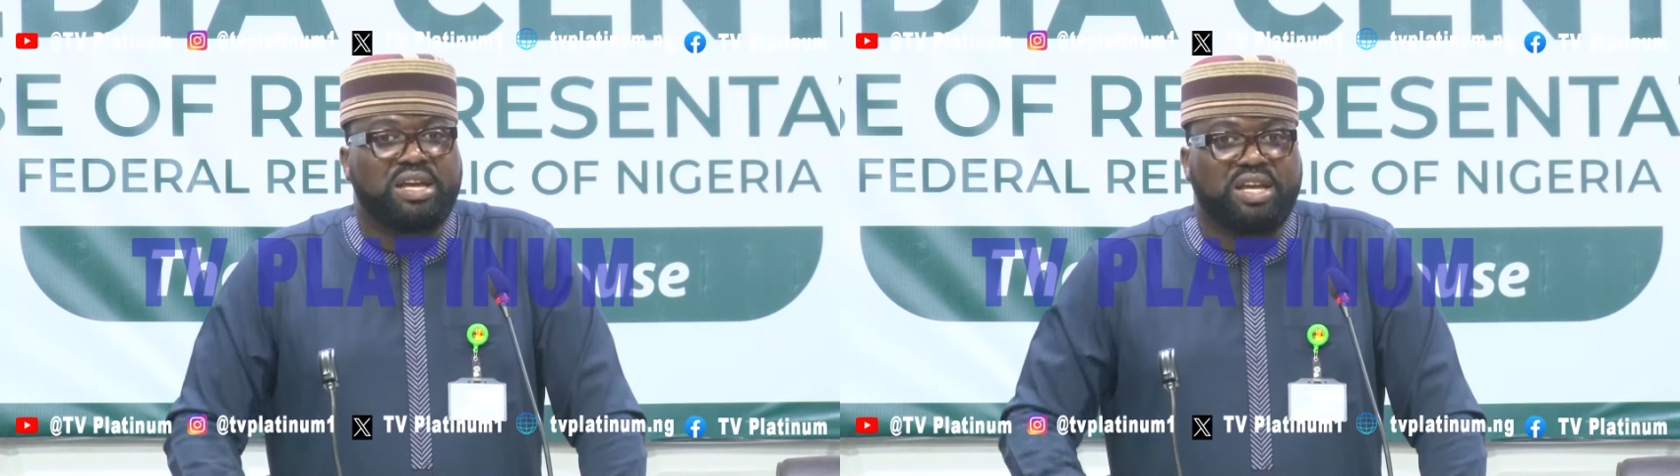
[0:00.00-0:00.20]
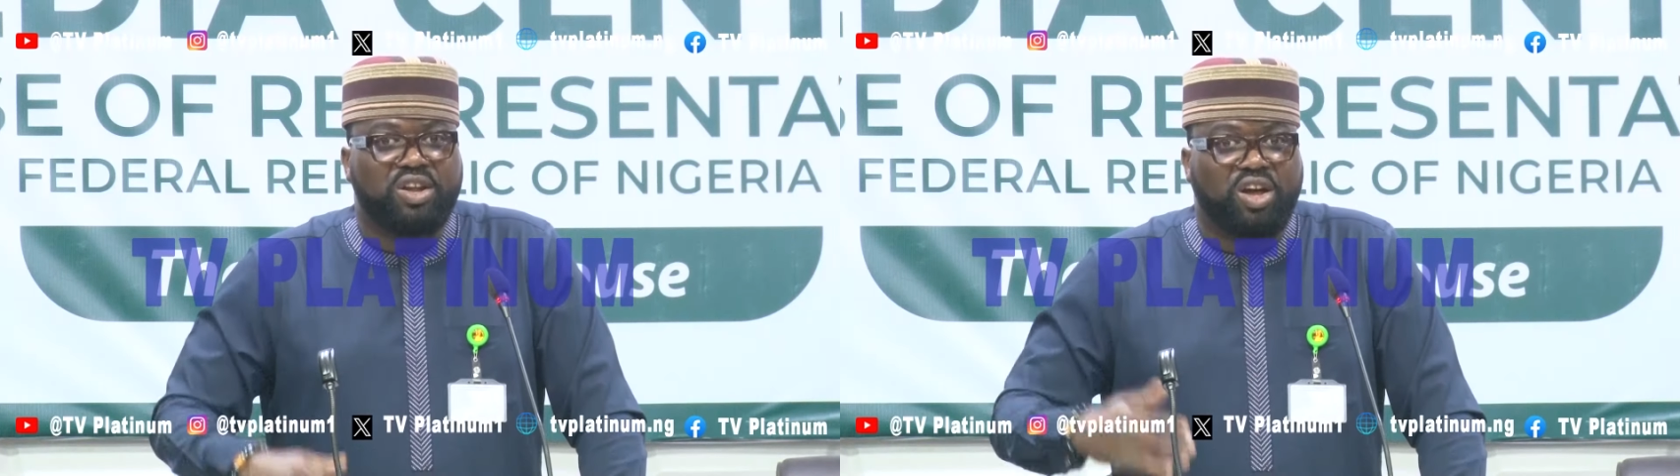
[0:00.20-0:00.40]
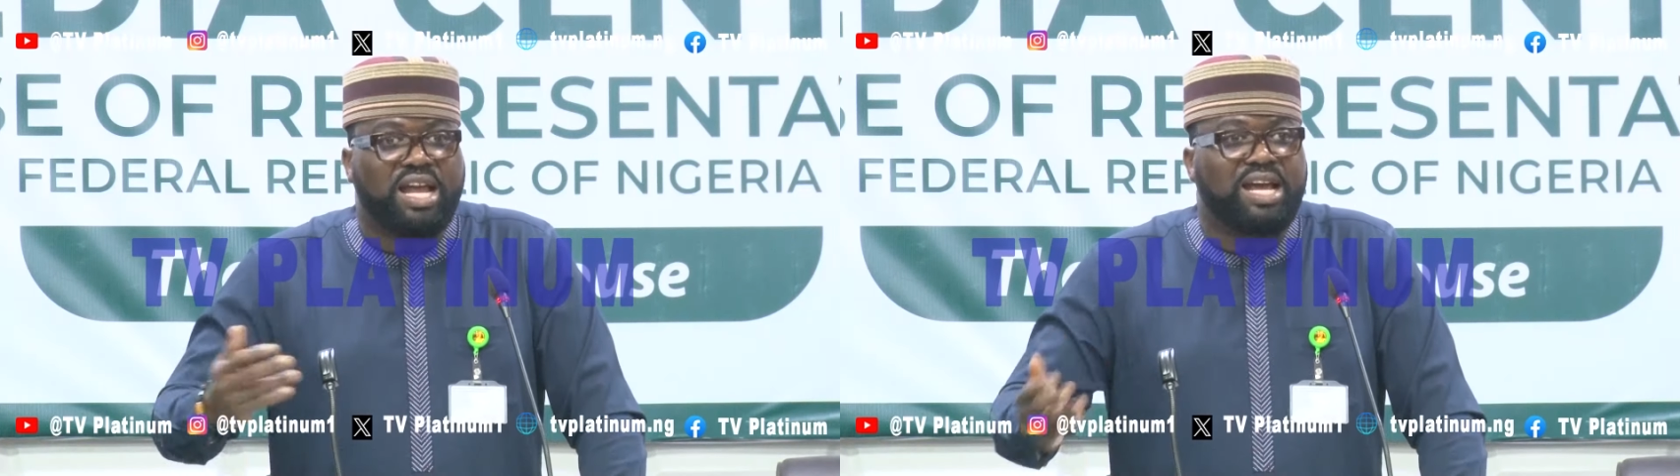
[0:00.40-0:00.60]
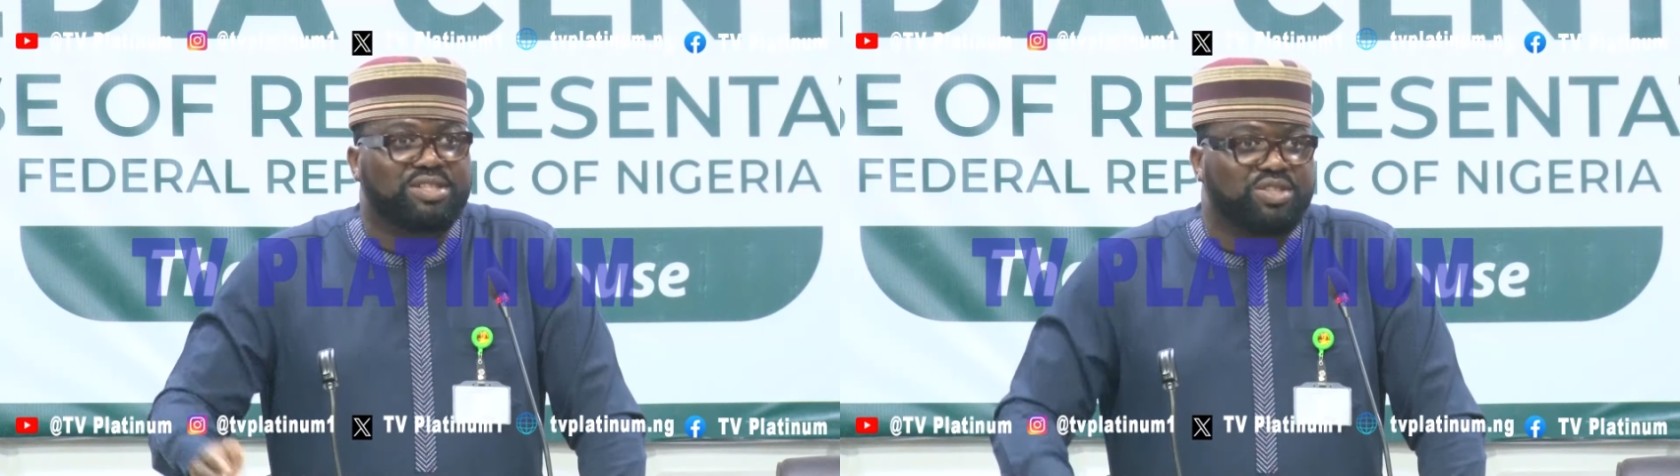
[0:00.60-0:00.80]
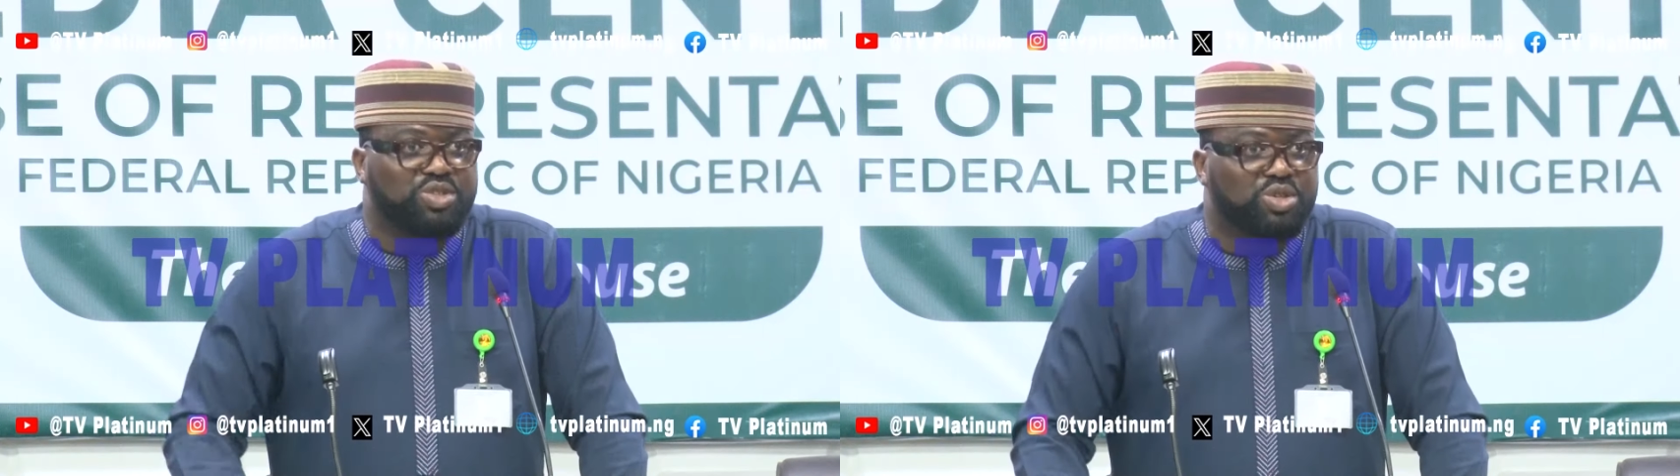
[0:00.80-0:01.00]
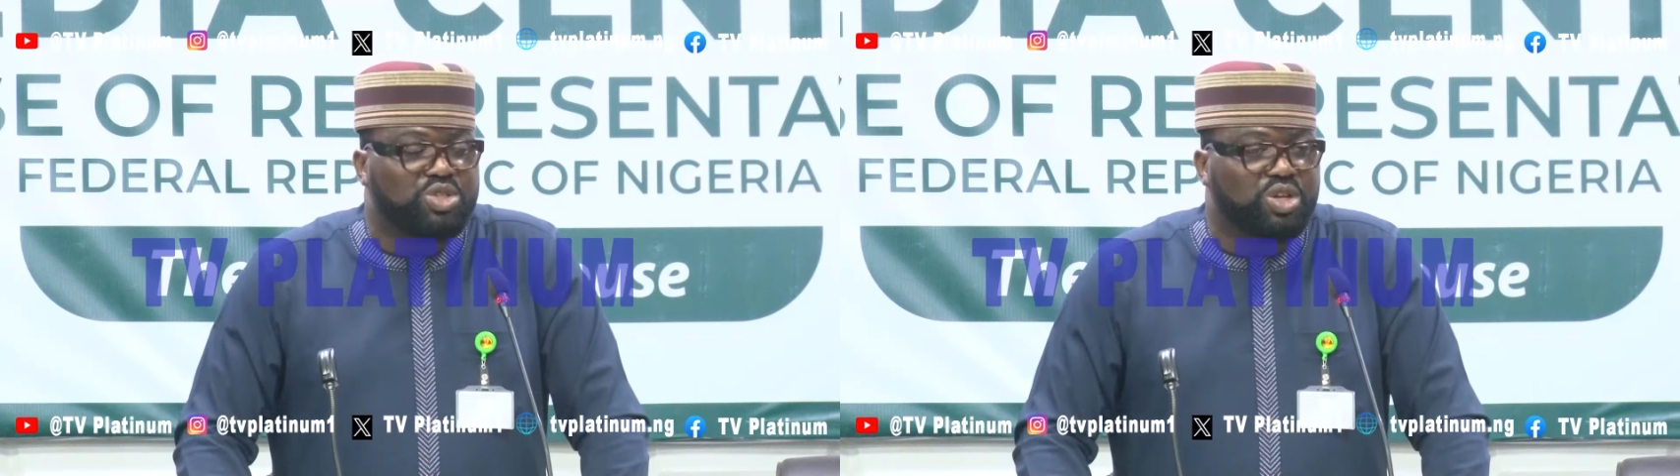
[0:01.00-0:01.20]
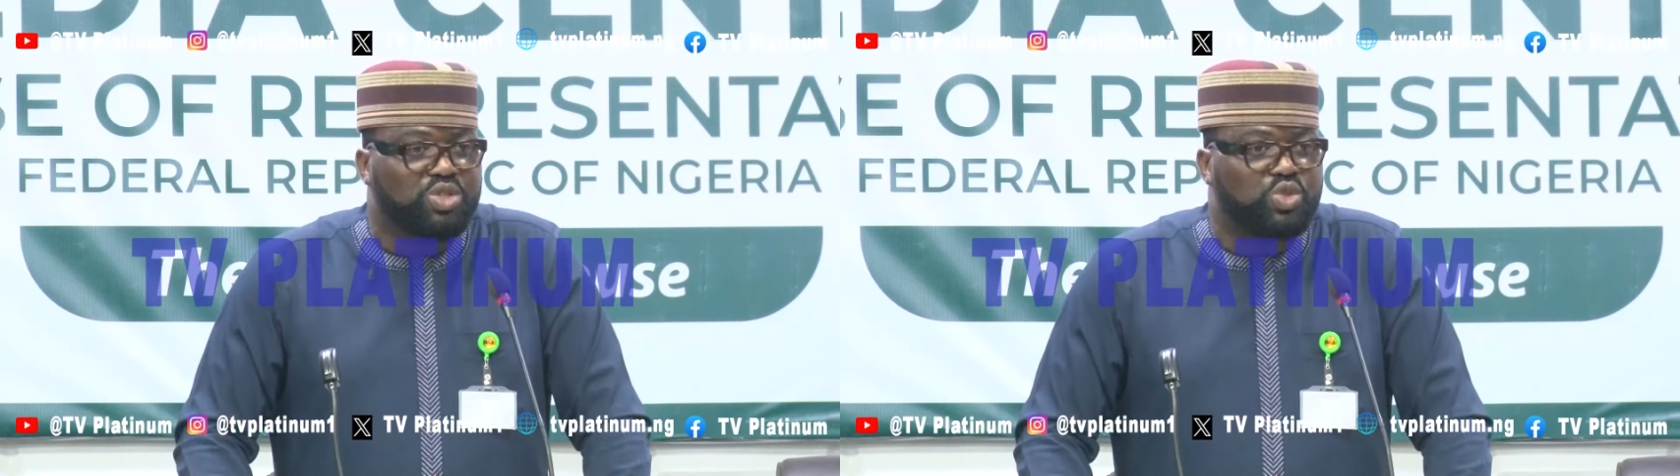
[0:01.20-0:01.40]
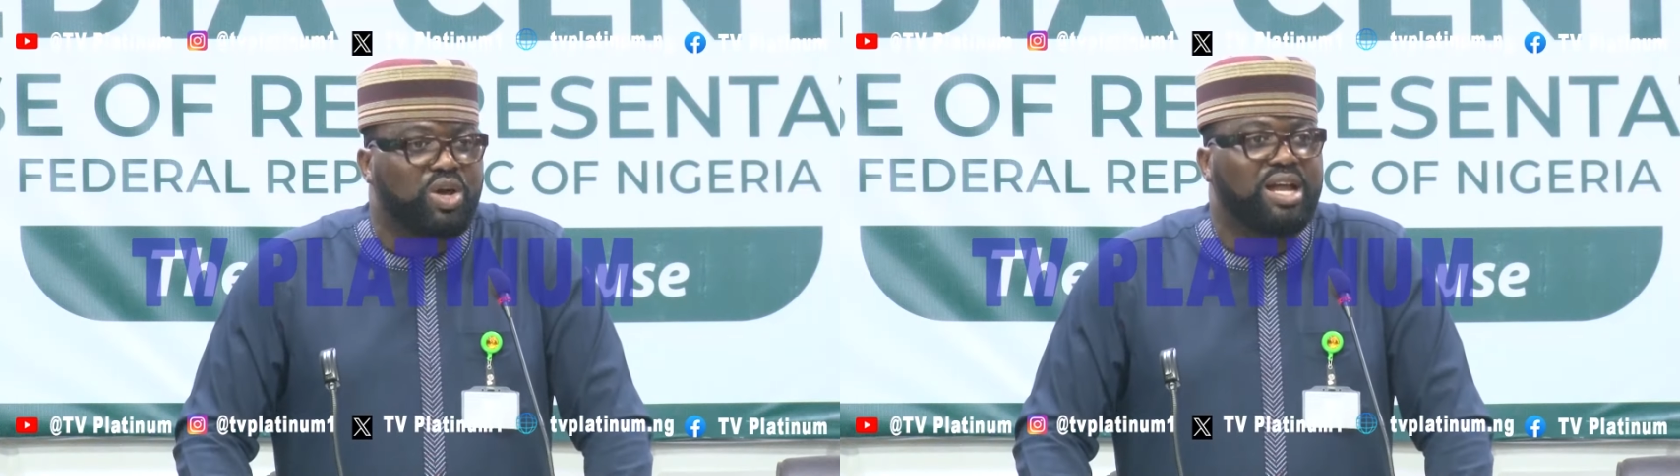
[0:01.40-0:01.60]
in all our
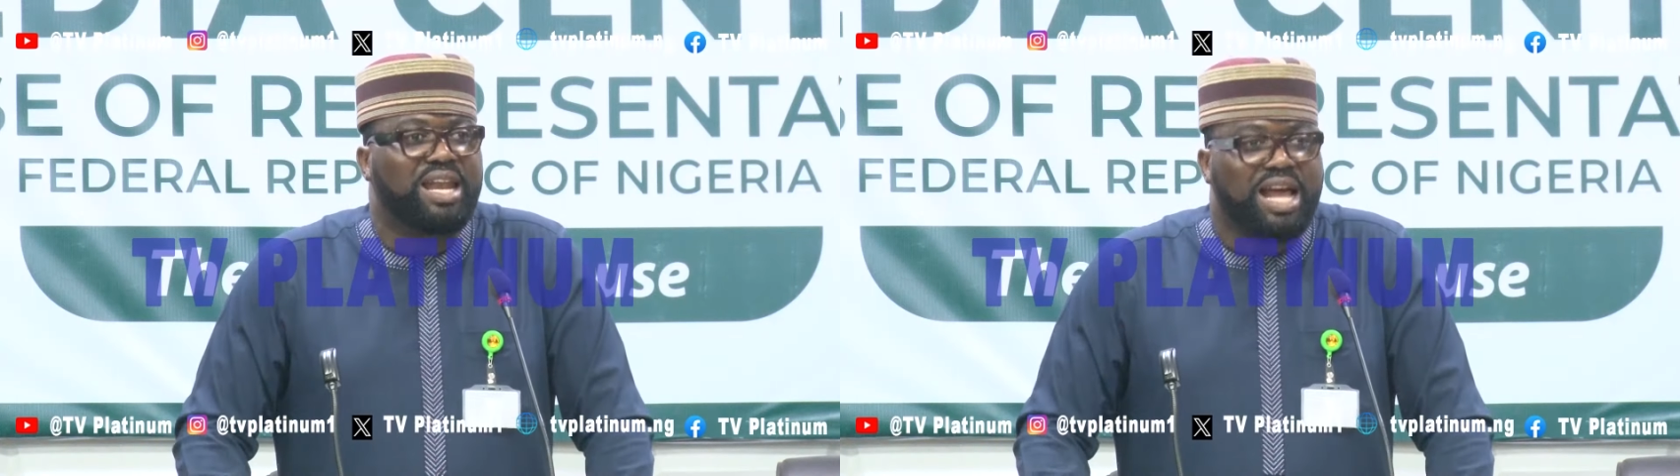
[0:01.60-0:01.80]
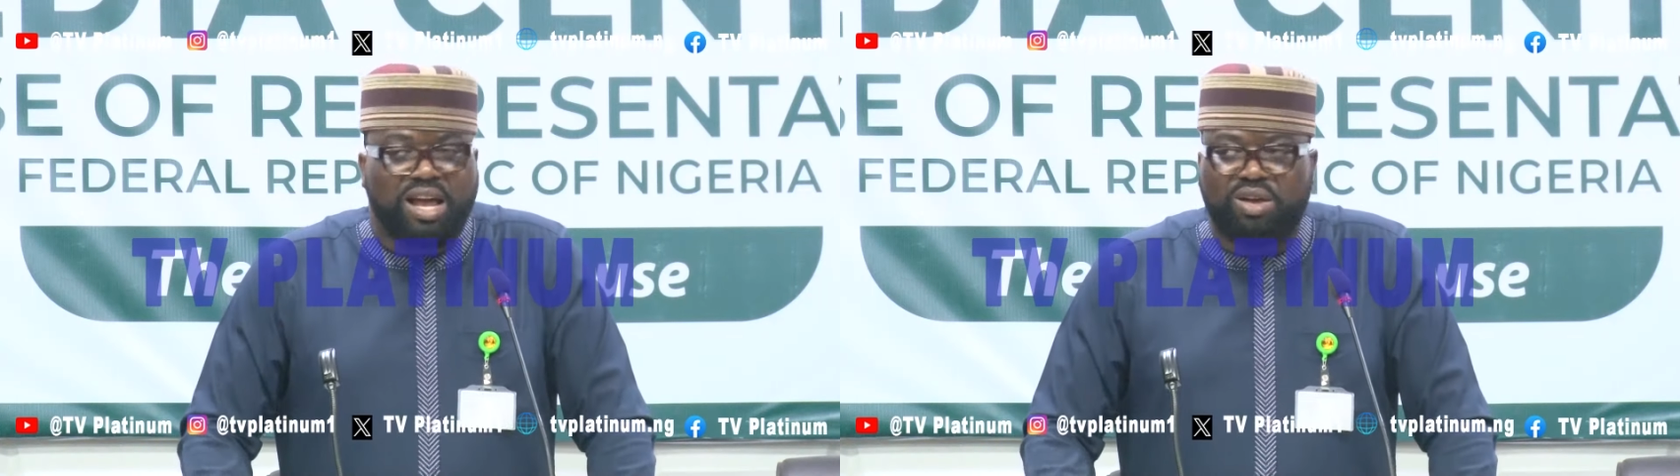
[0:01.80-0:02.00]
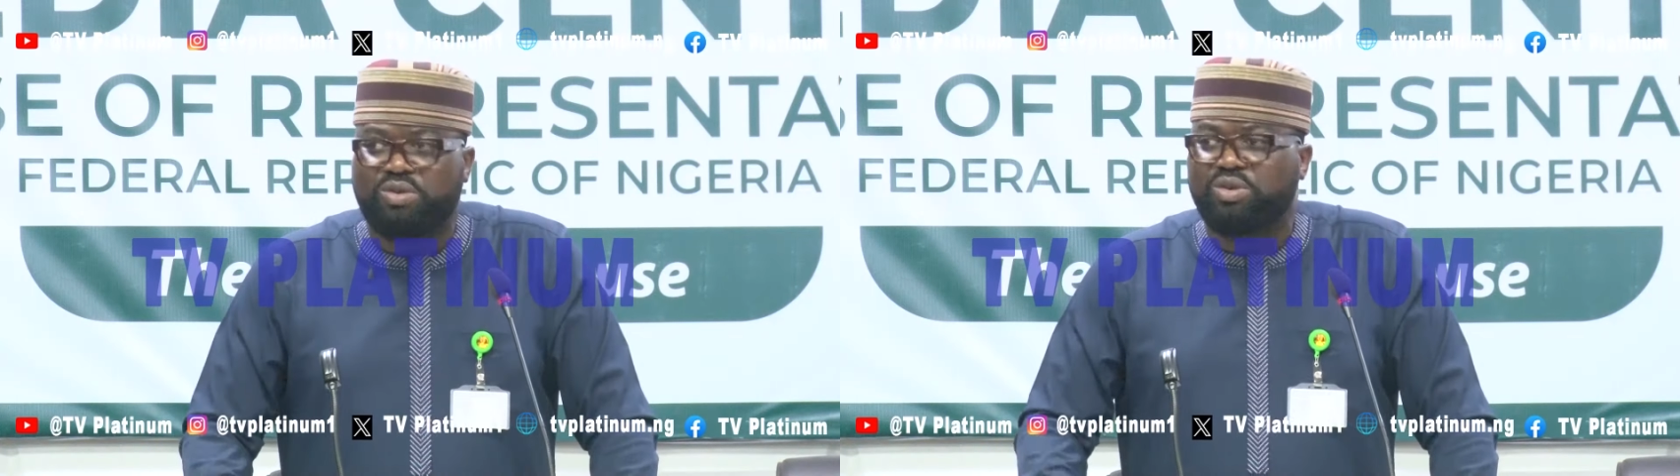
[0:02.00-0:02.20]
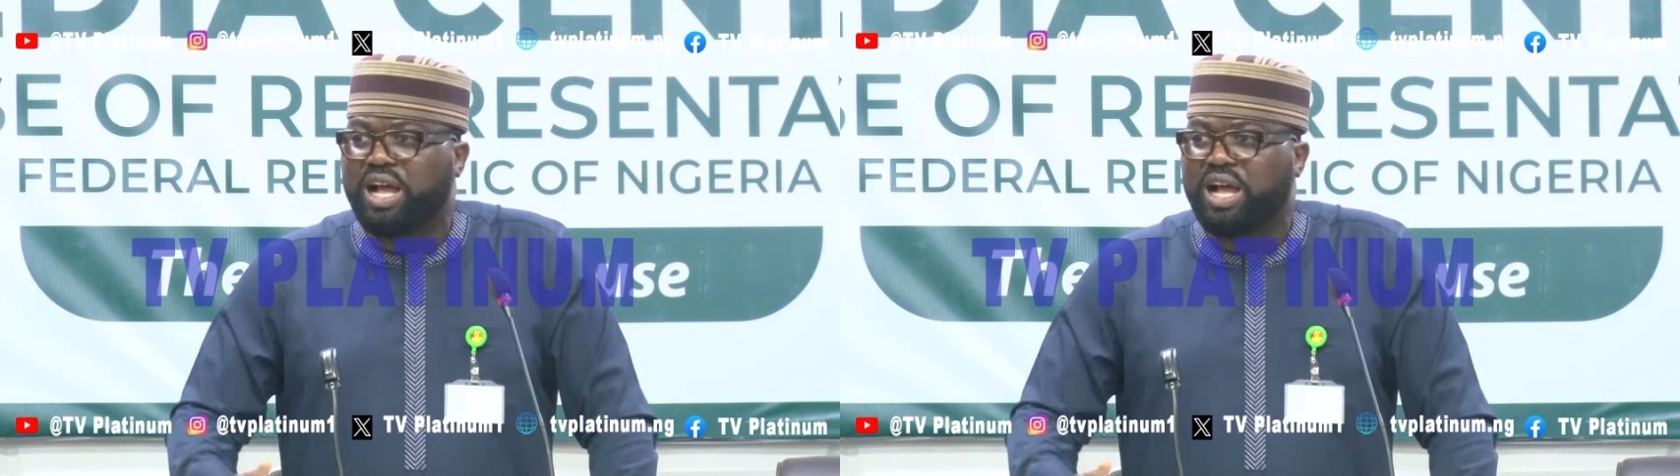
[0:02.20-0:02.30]
institutions to allow